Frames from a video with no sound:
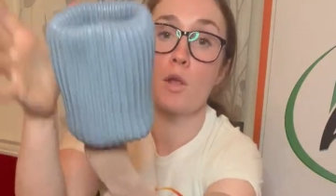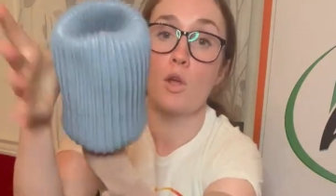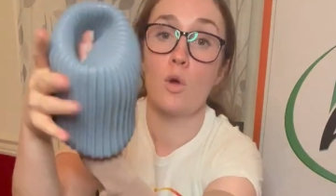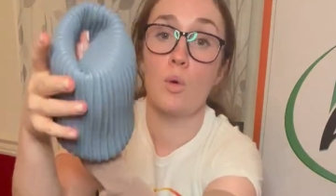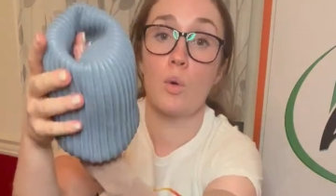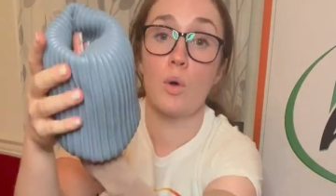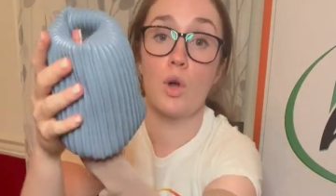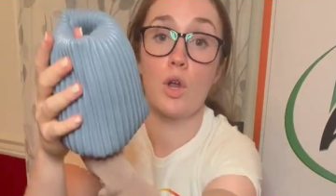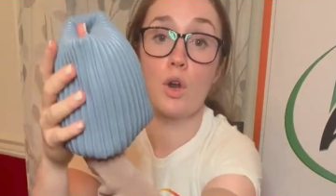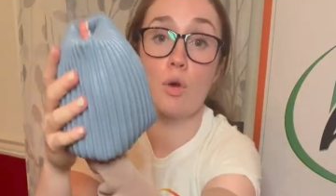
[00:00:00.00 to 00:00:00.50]

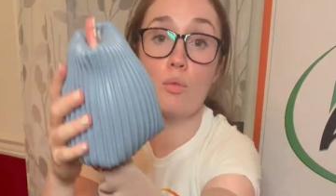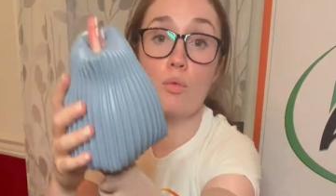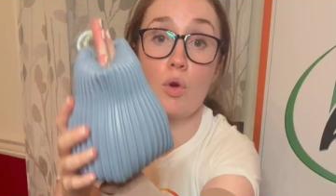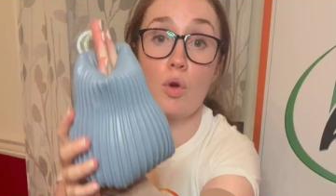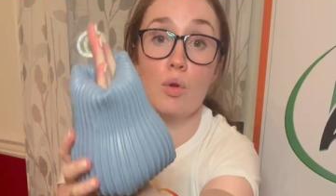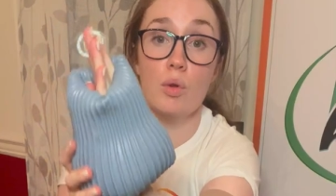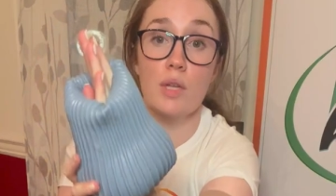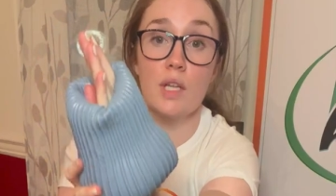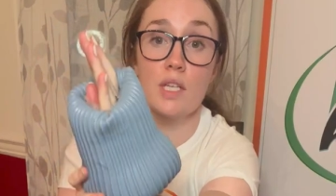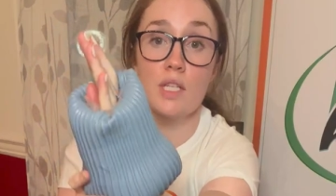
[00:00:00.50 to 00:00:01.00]
We're going to
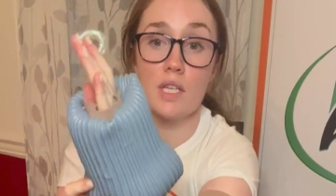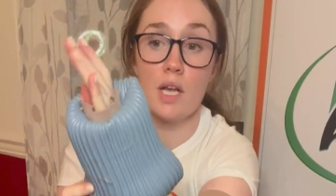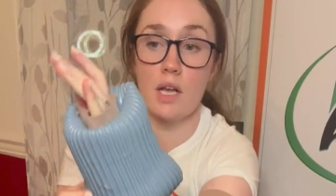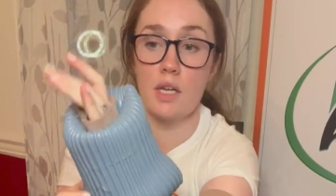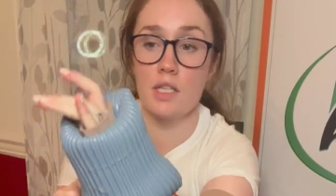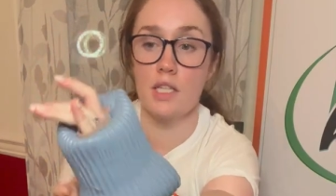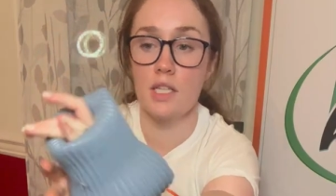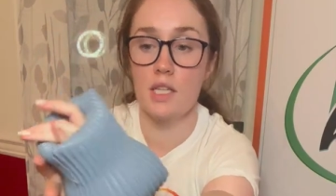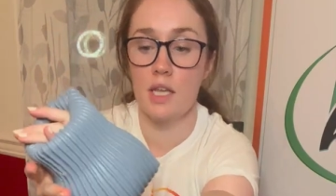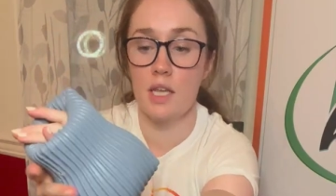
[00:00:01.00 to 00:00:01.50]
roll this
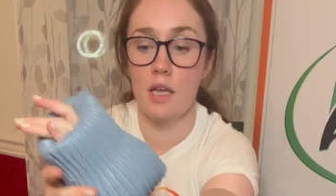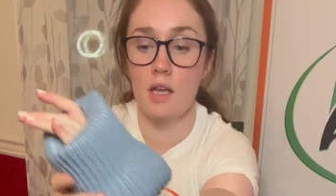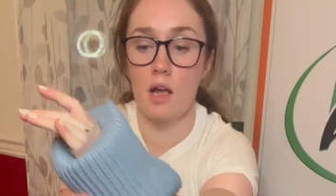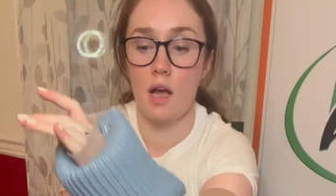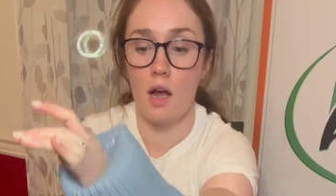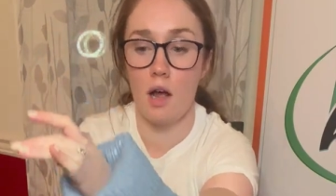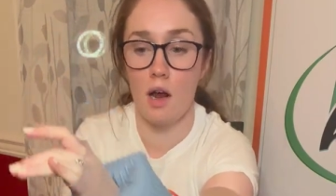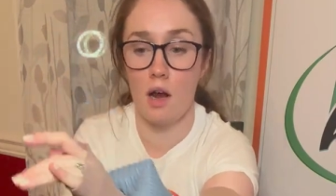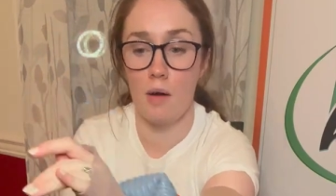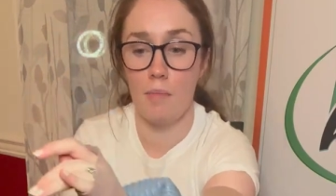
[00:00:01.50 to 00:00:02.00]
onto the
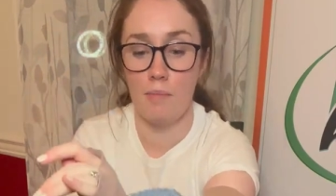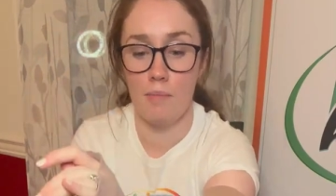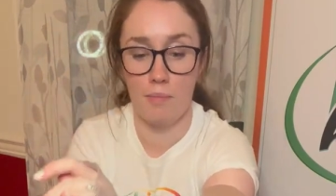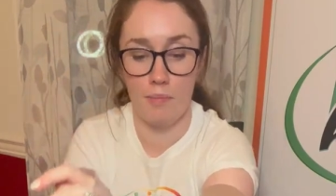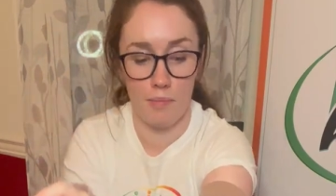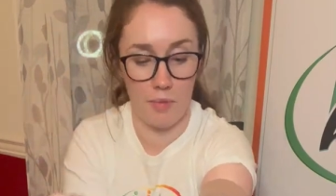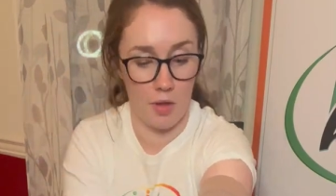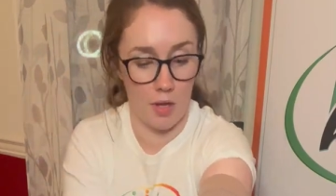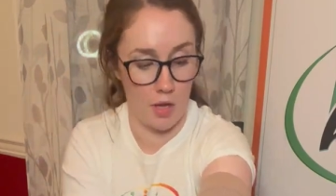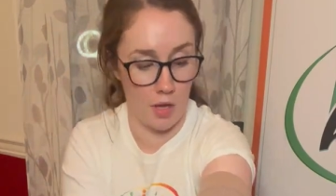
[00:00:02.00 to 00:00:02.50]
arm
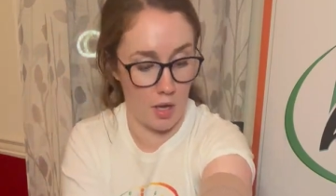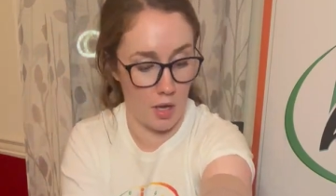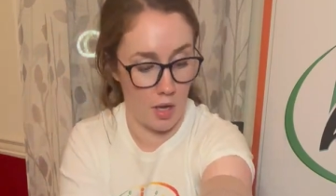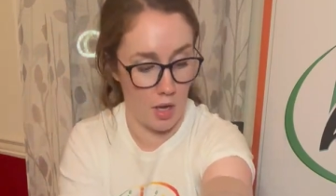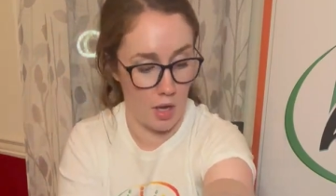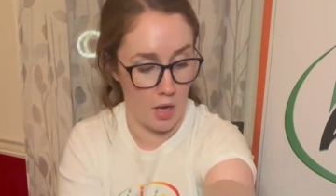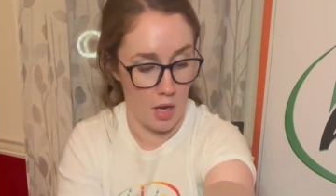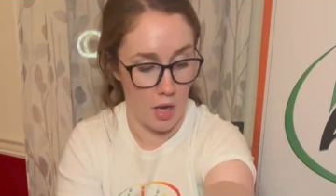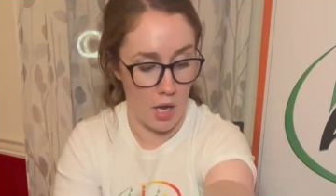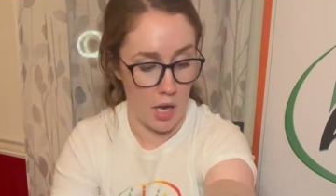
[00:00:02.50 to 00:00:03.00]

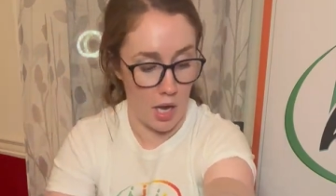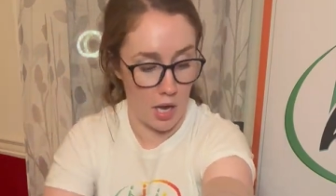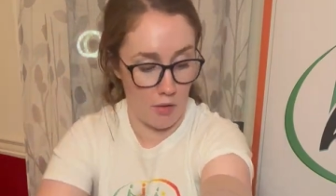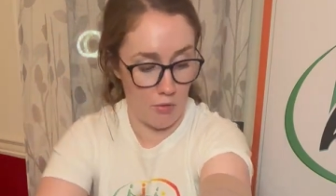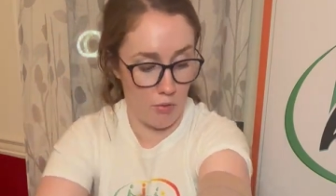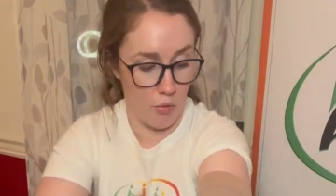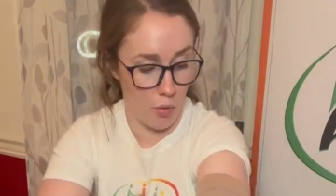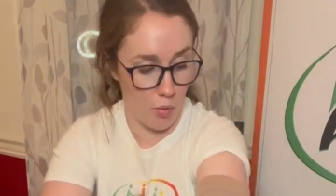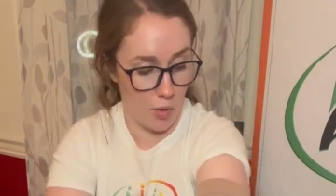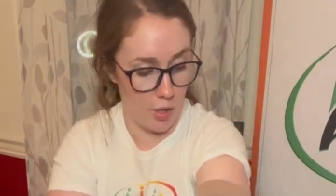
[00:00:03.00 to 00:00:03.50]
and
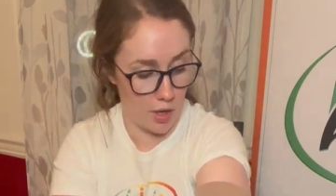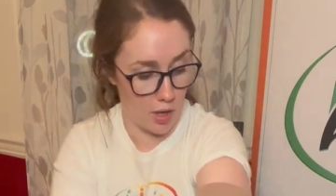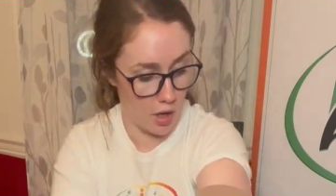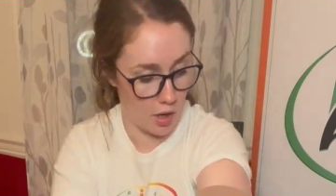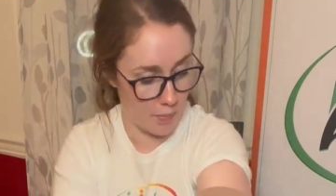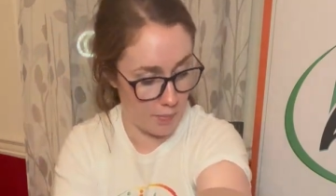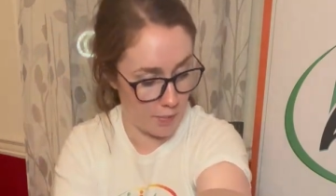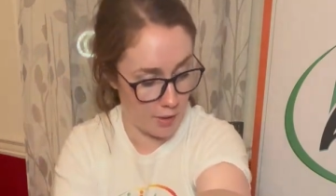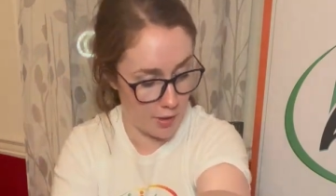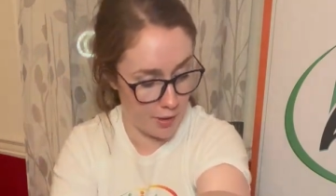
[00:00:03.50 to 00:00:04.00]
roll it up.